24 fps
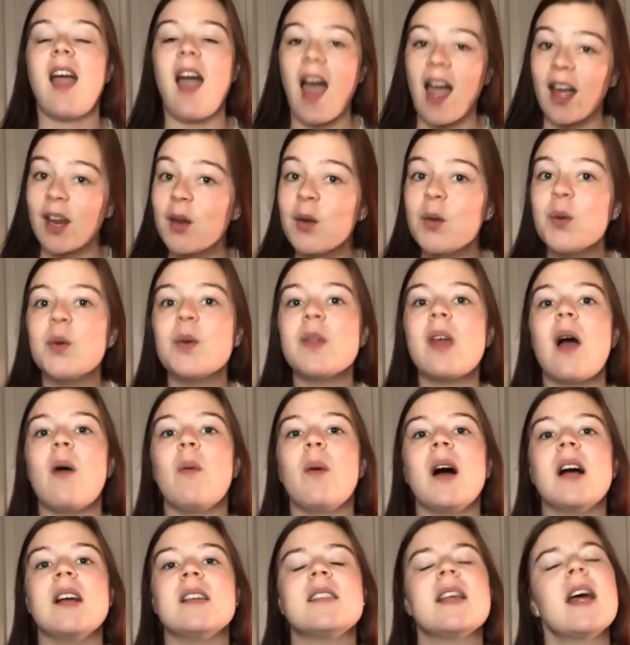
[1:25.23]
I knew who that
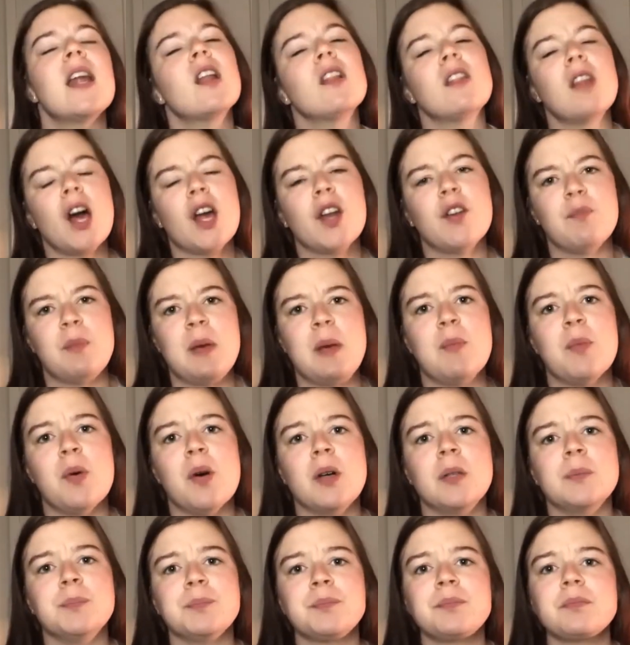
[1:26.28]
was, and a lot of
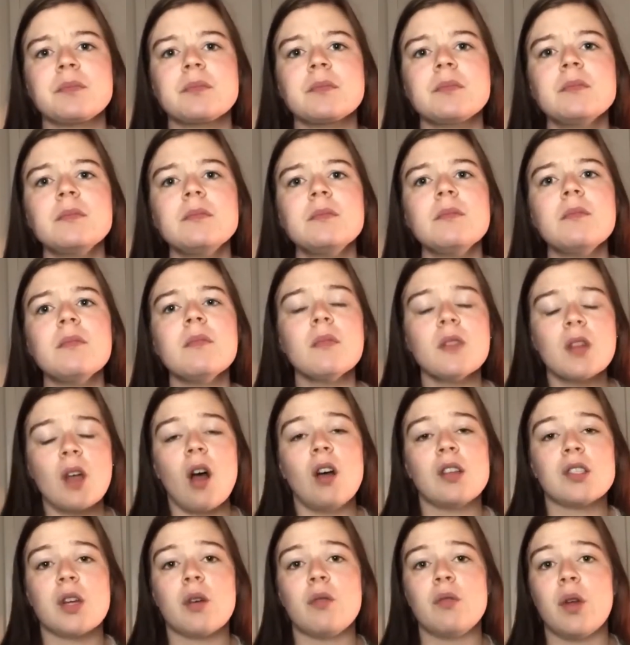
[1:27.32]
people
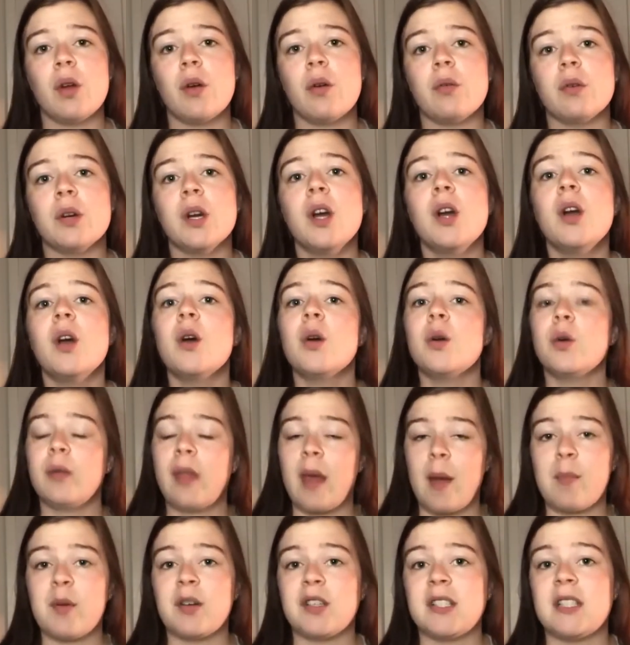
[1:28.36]
also know who
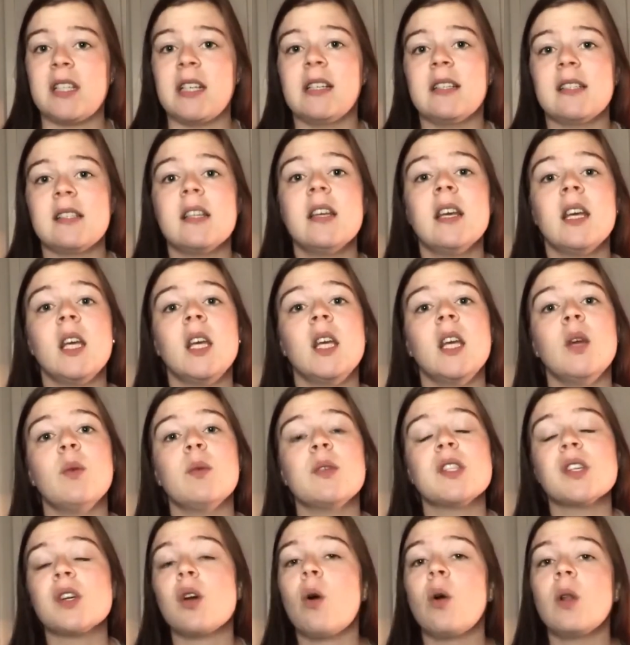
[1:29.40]
that person is. He
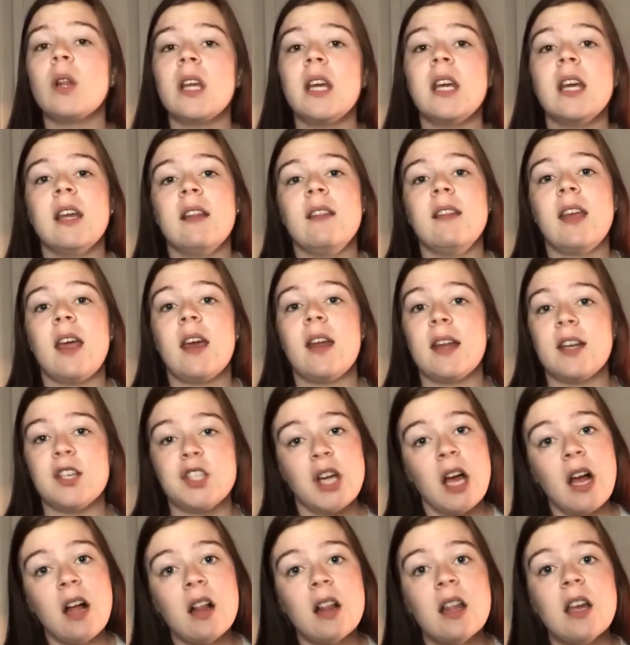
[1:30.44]
was a goalie in the
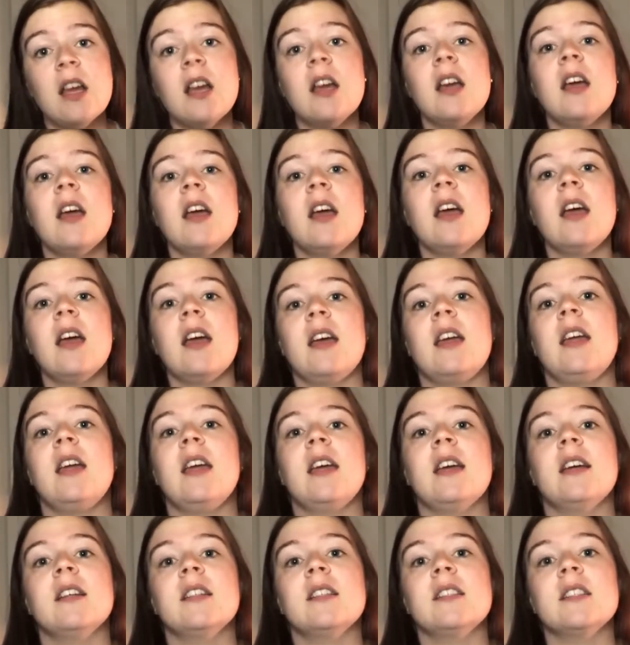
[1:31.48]
NHL,
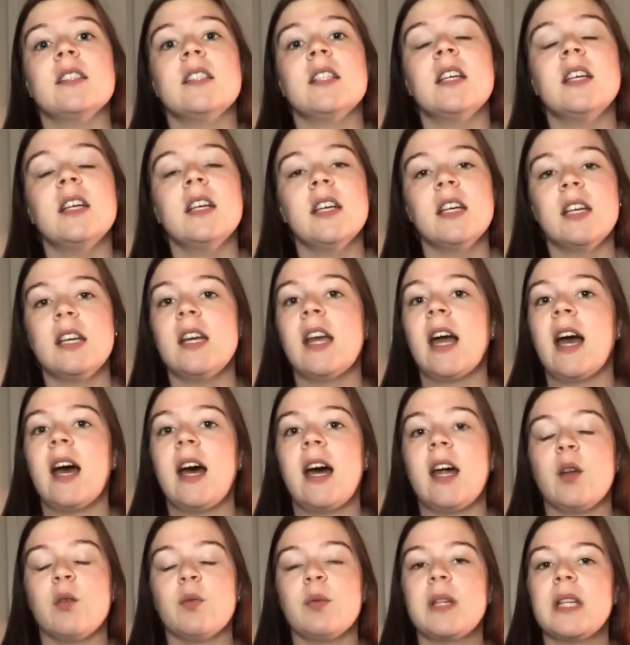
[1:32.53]
and he
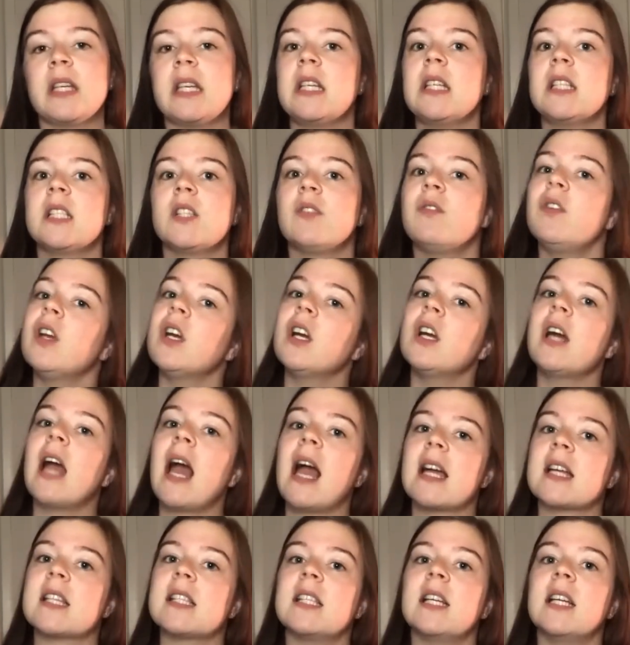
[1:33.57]
had a really severe
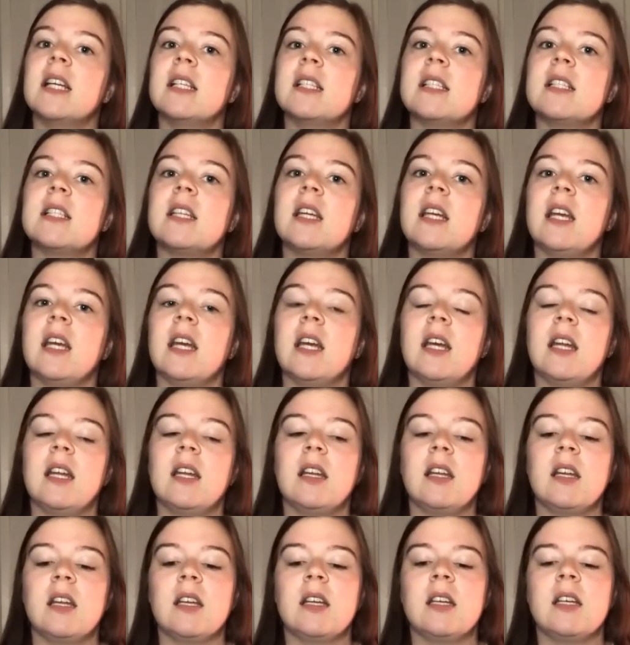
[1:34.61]
accident
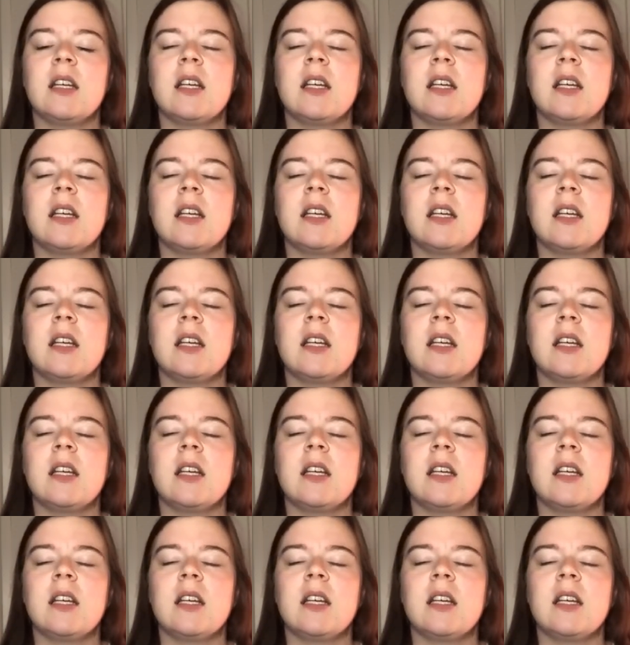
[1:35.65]
in